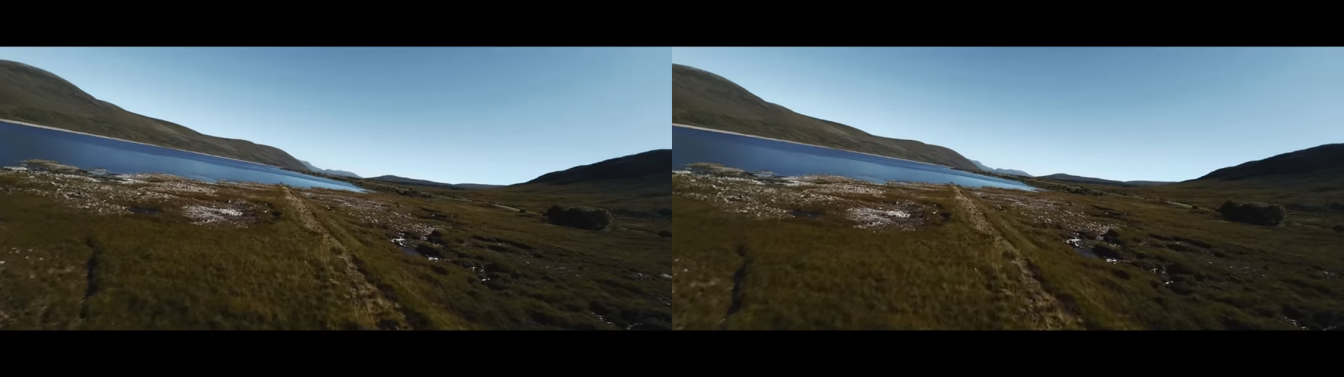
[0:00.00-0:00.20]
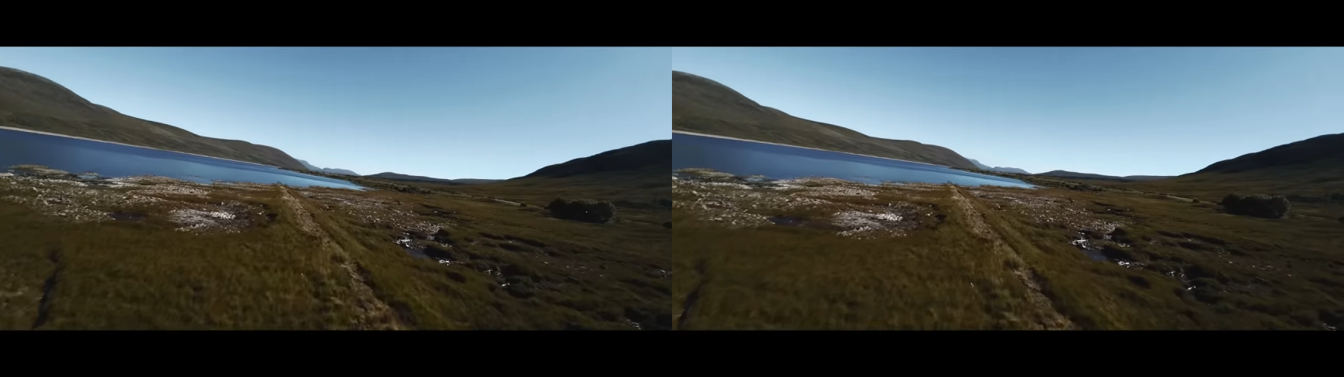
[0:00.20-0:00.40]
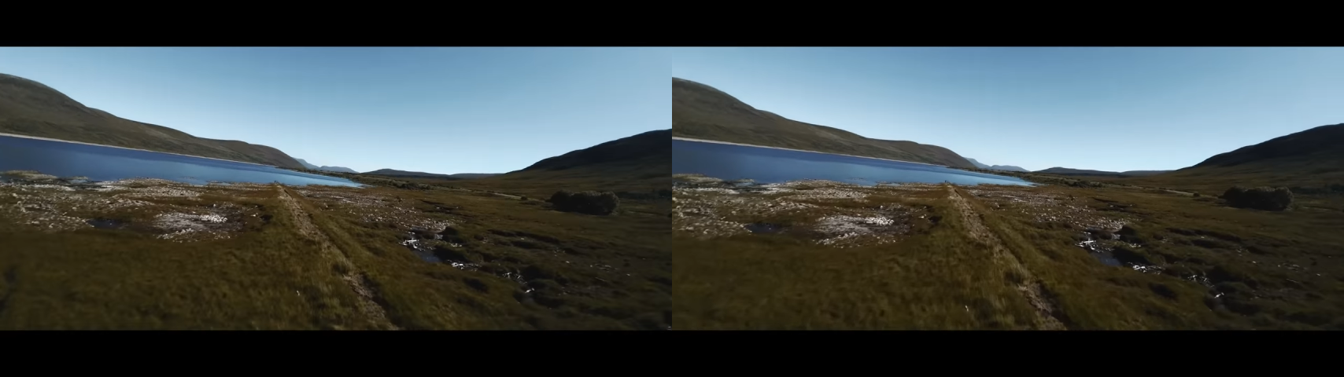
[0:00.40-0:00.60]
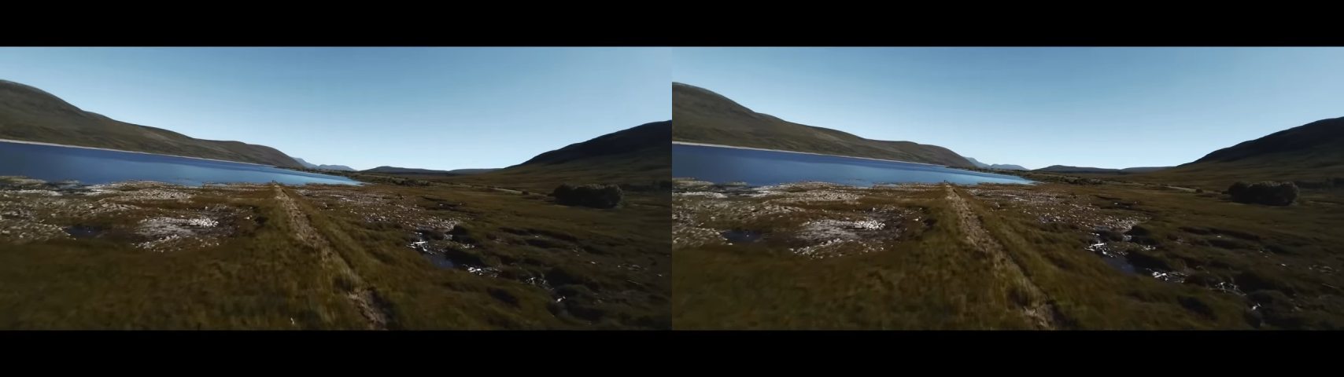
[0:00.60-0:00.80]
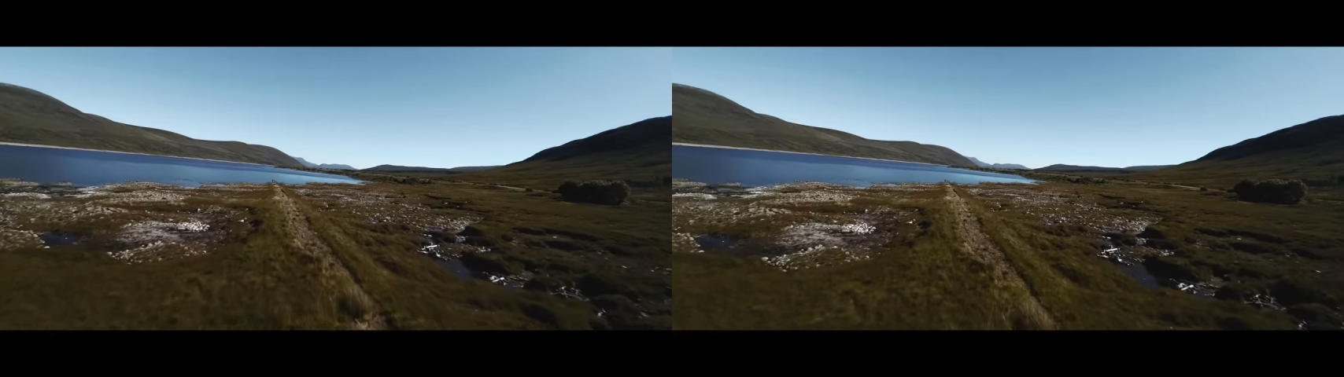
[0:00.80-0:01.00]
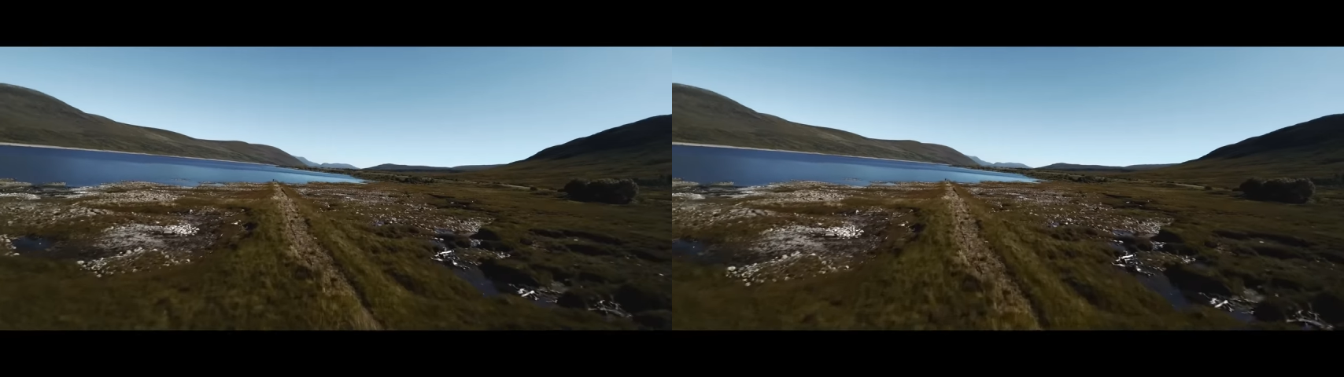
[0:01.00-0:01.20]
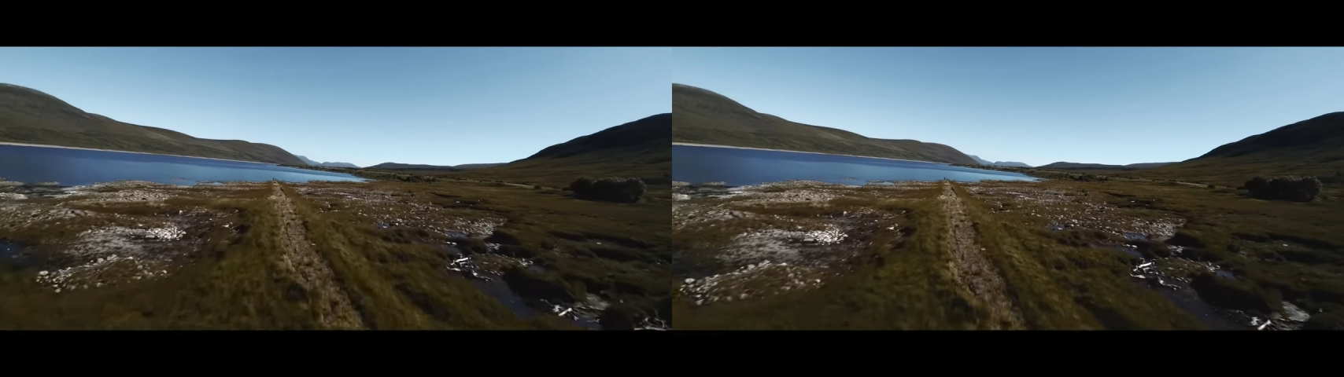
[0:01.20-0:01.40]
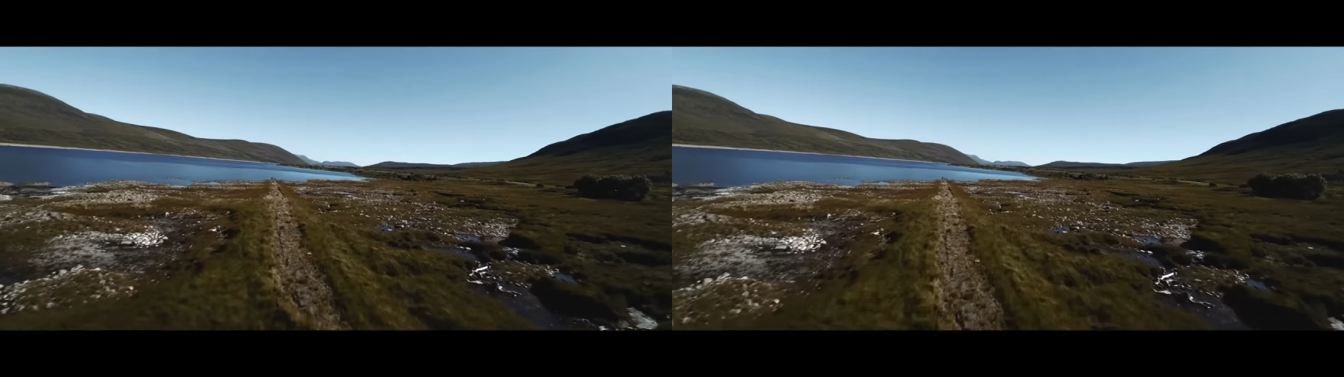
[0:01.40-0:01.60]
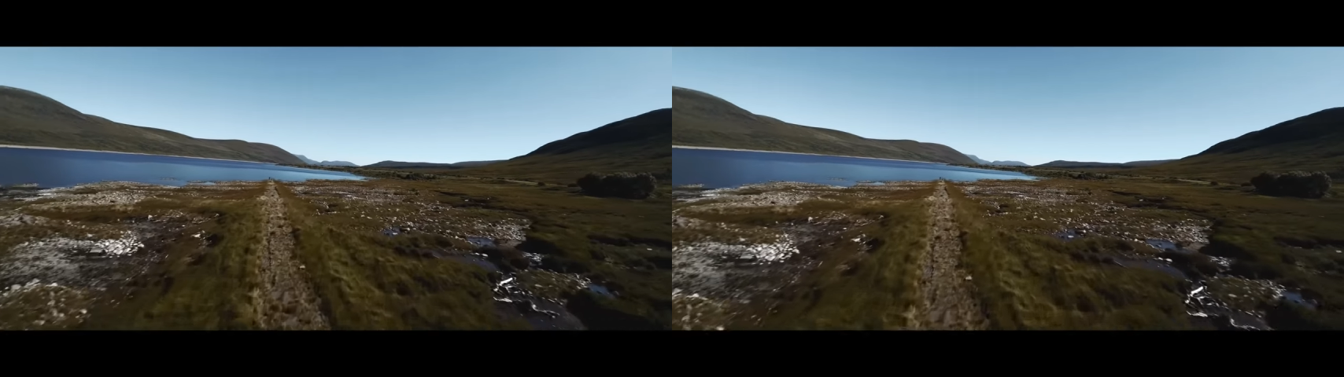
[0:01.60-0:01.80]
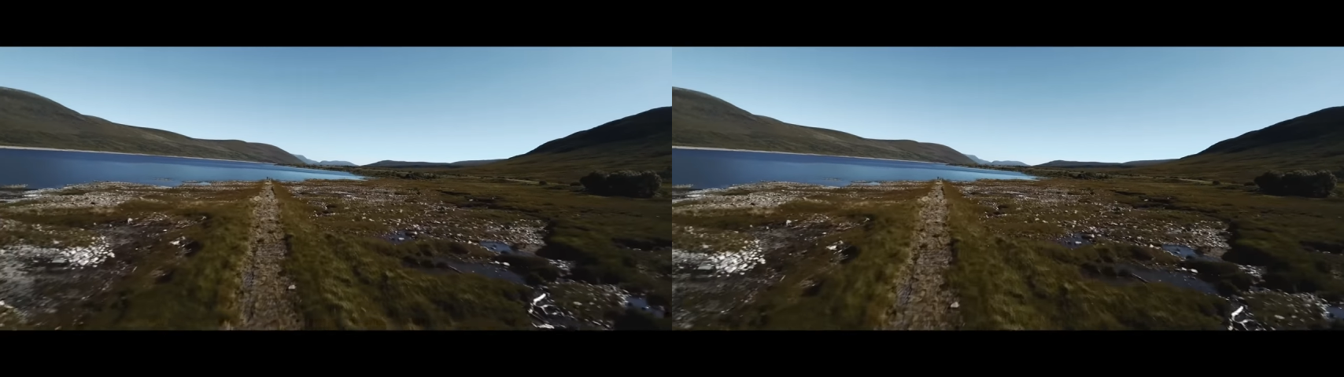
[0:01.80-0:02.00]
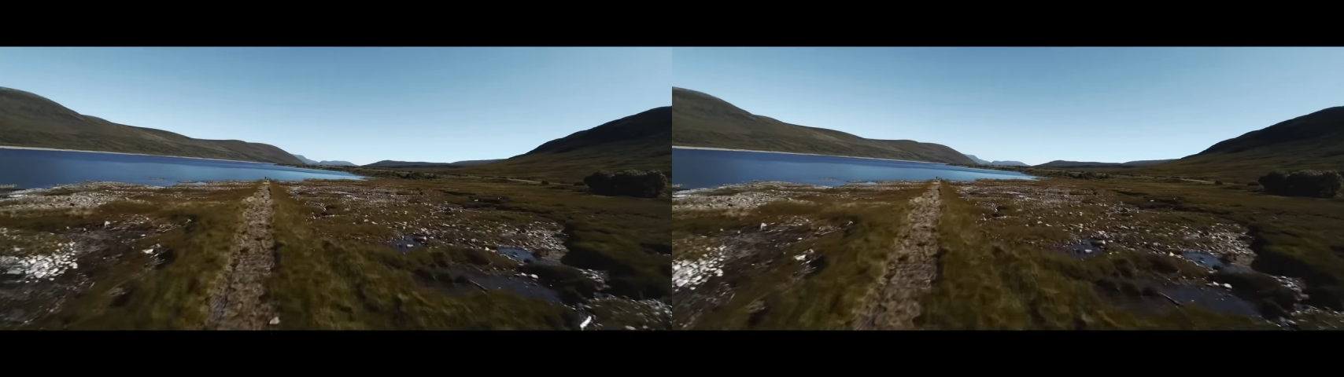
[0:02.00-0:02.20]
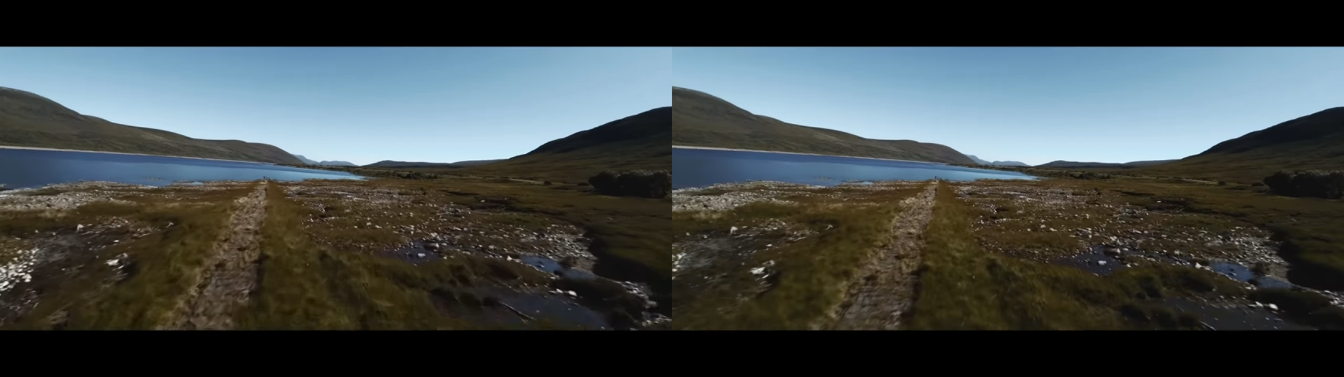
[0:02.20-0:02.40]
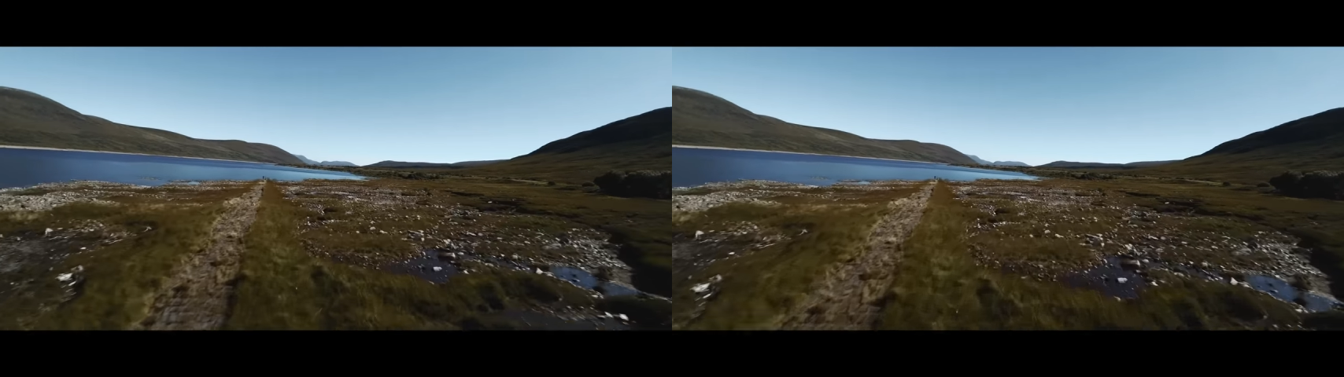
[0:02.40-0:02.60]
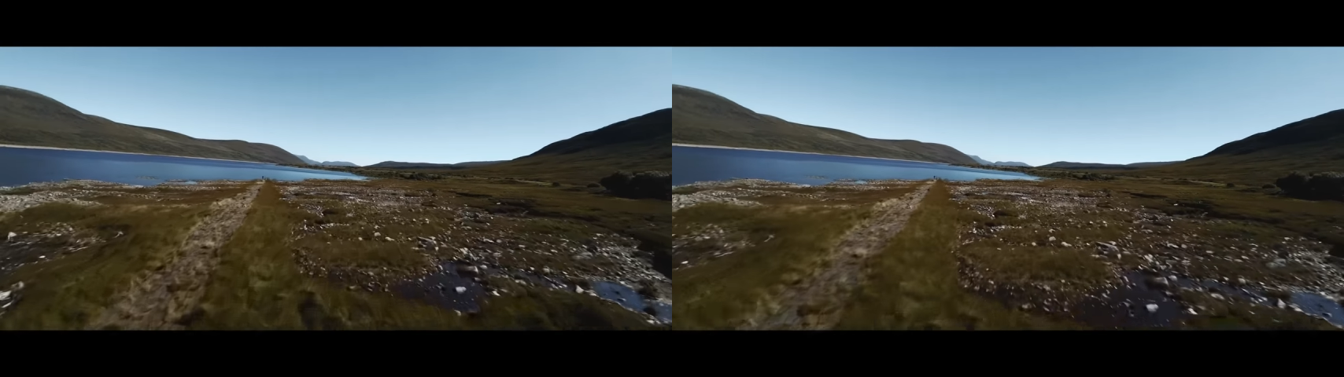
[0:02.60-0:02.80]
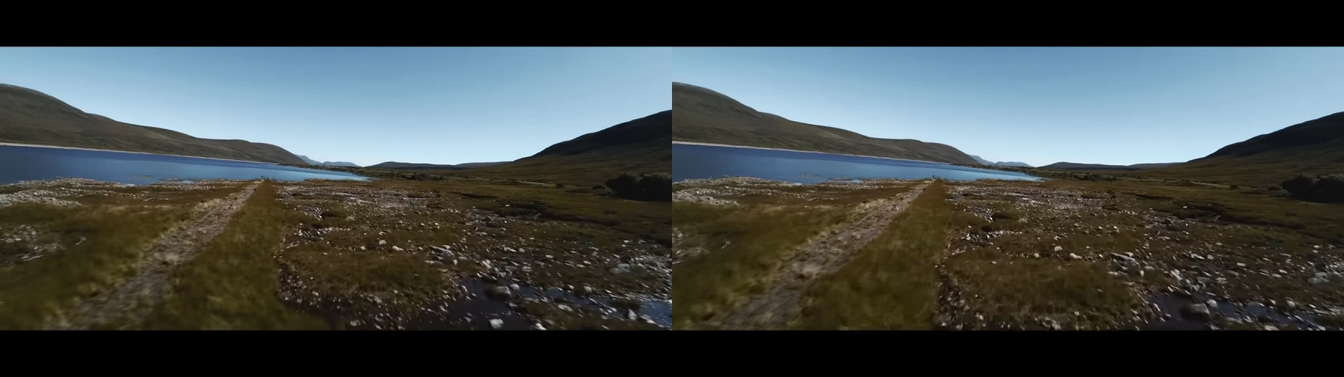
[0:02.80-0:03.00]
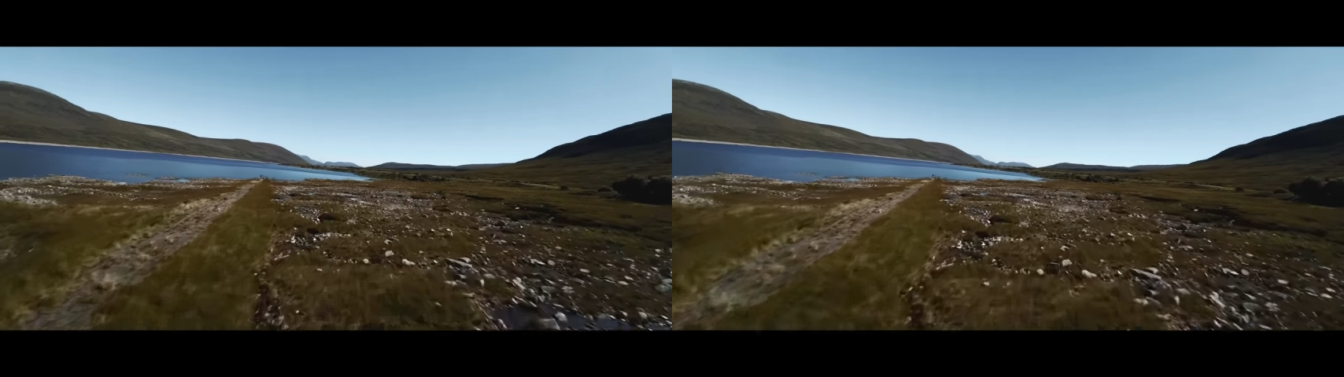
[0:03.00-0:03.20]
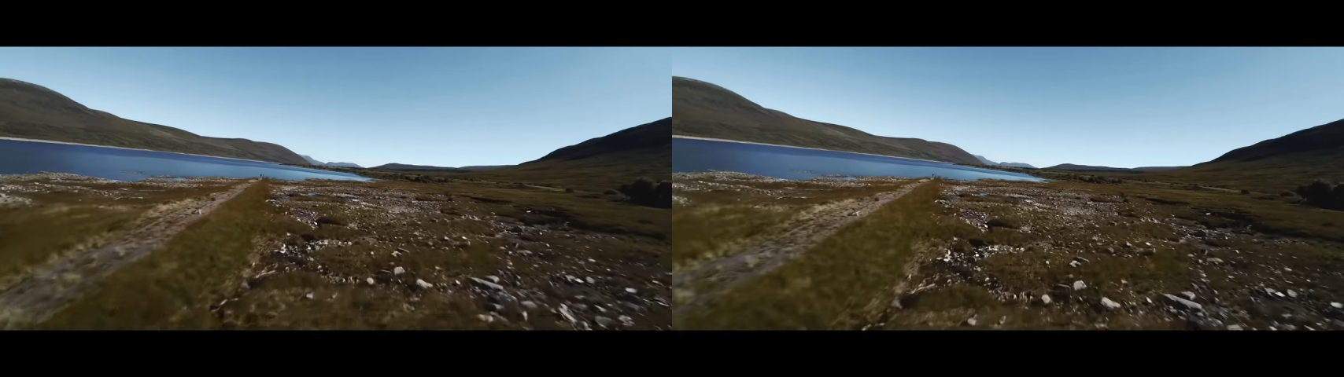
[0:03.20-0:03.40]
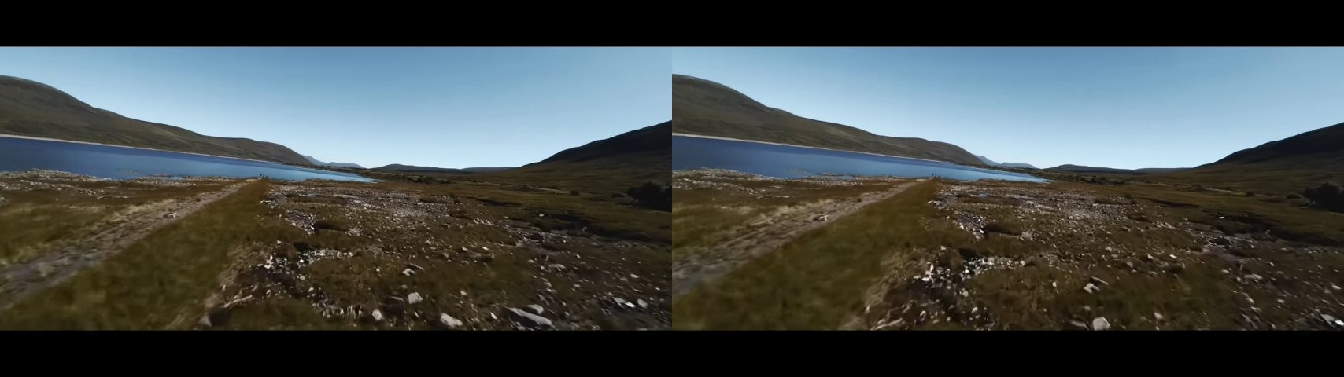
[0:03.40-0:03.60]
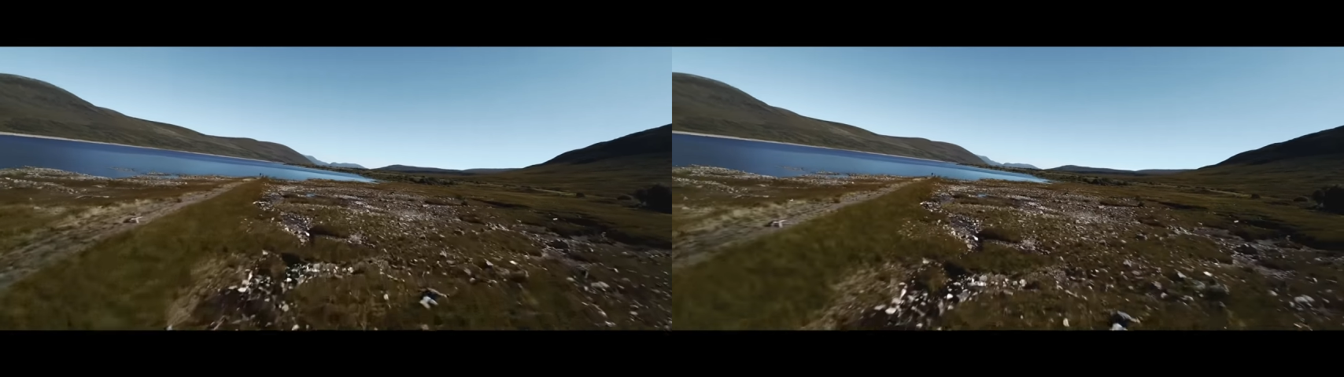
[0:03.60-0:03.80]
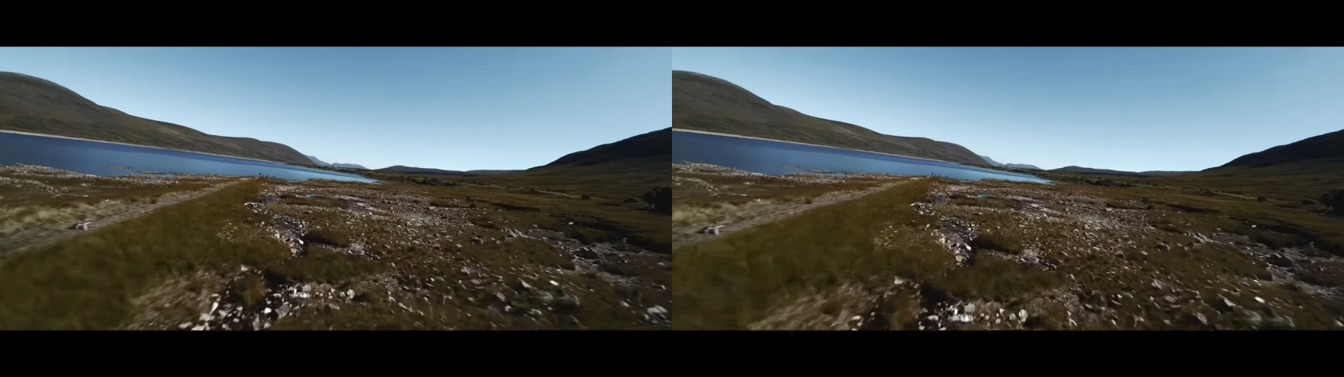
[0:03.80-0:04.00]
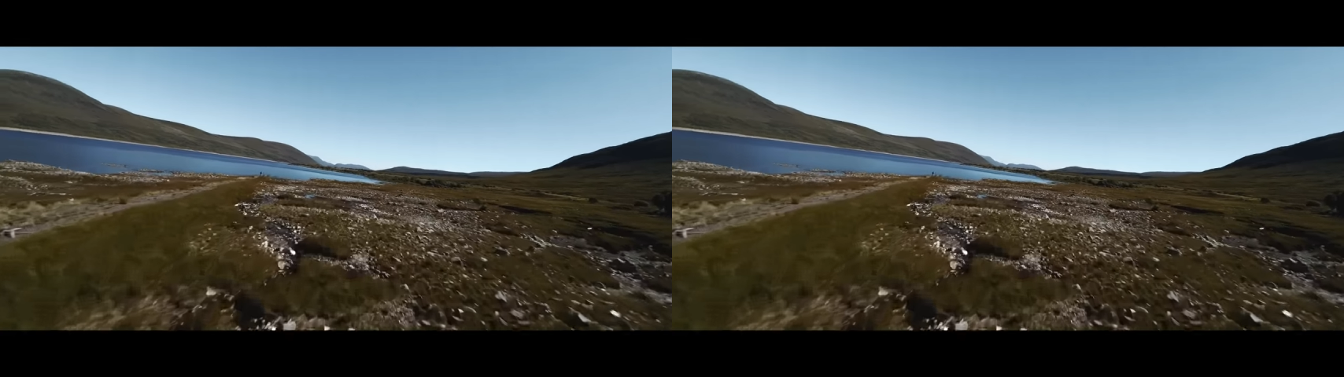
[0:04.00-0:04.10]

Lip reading: Nobody's mouth can be seen.